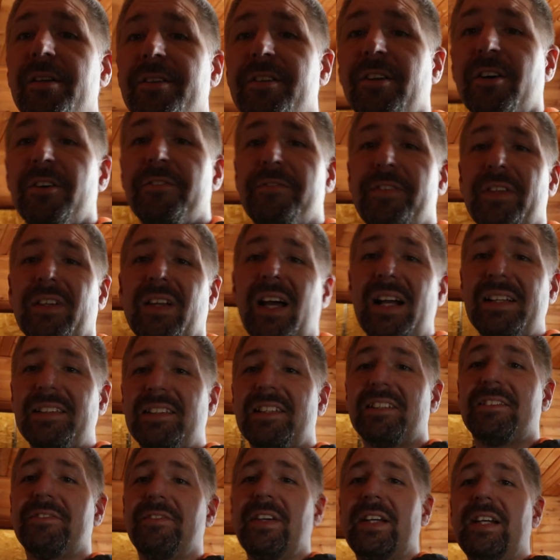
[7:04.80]
So if you like
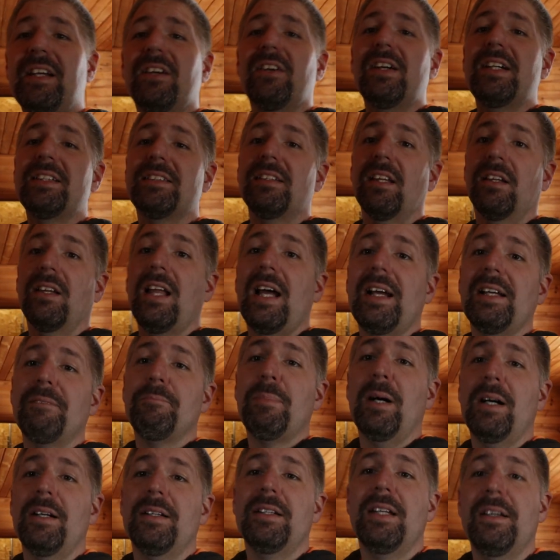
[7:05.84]
this video, hit the
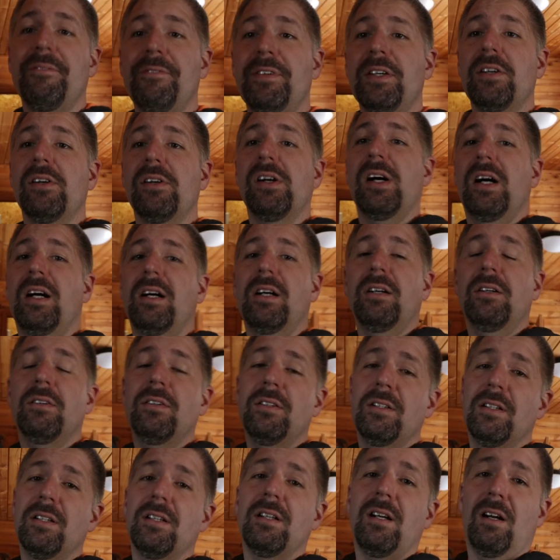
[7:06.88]
like button. If you have
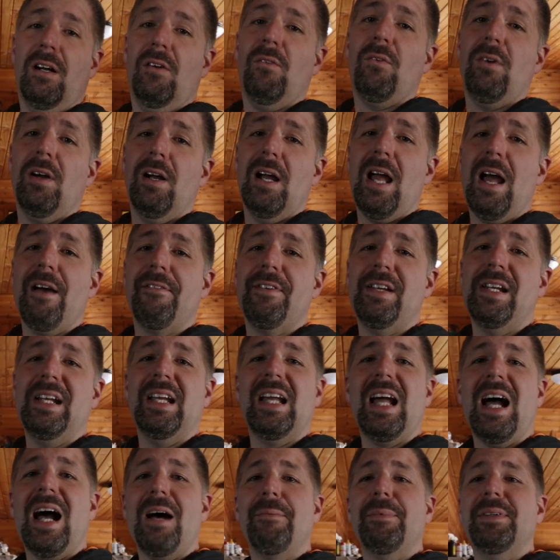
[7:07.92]
any
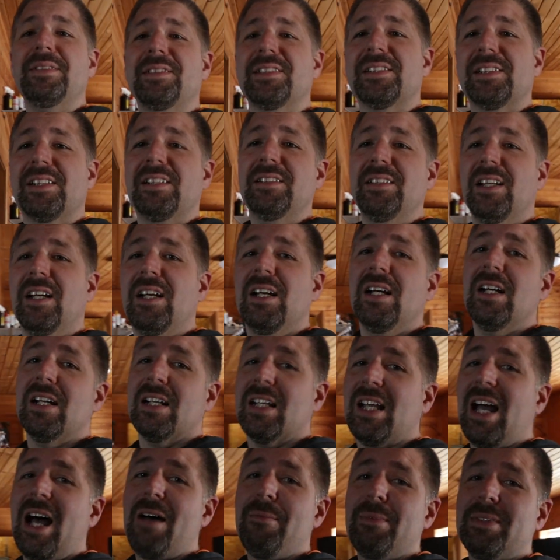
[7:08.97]
comments,
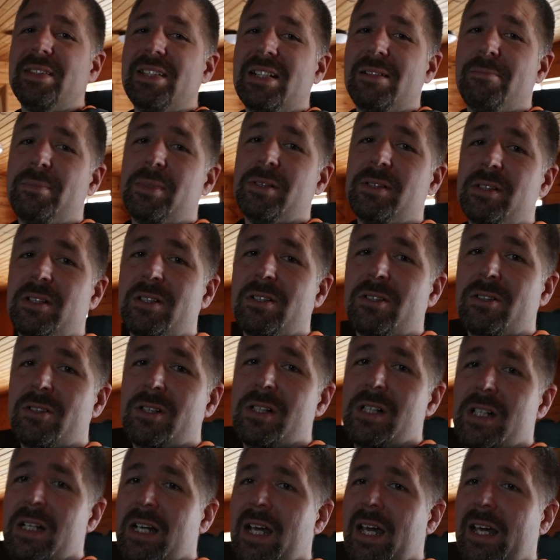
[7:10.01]
comment down
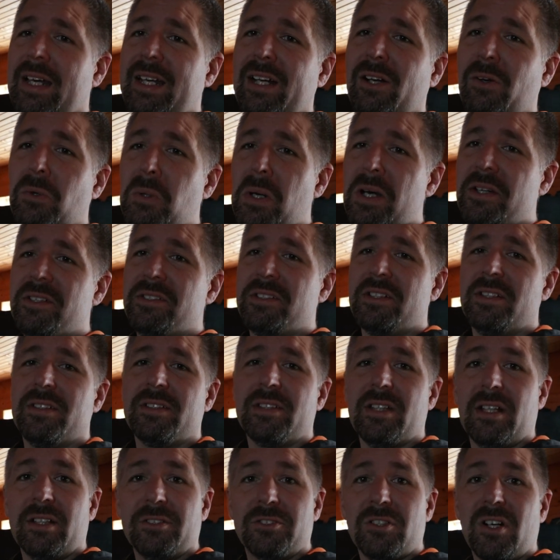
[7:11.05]
below. Any
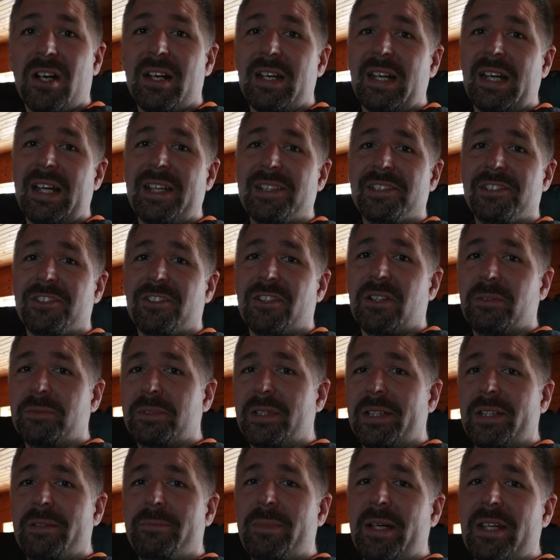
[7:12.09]
questions, I'll try to answer them
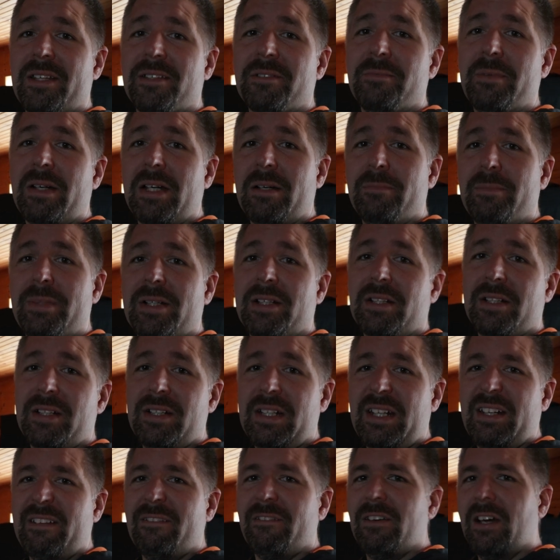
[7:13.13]
to the best of my
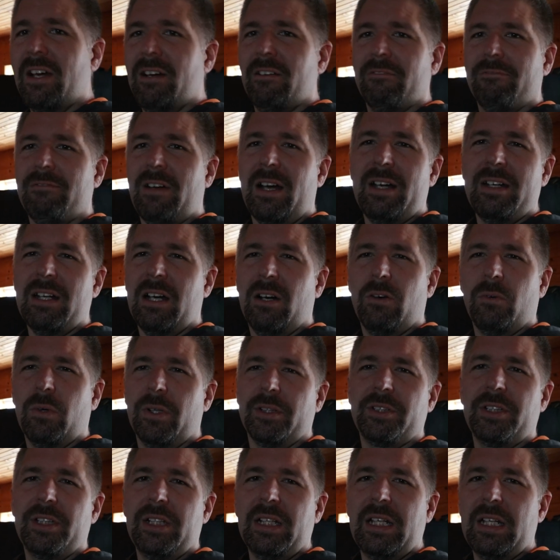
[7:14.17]
ability, find out
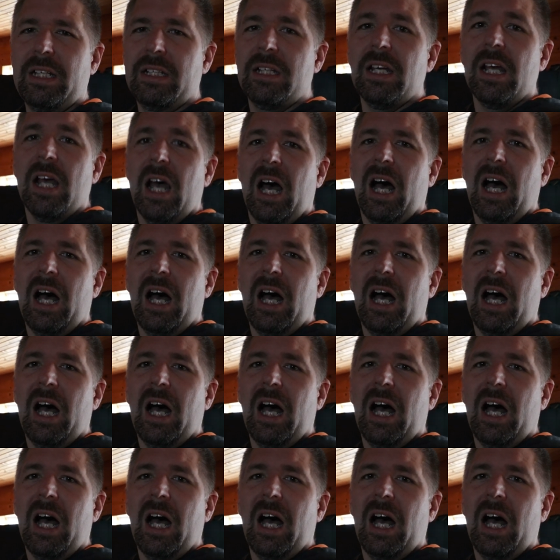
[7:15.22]
what you need.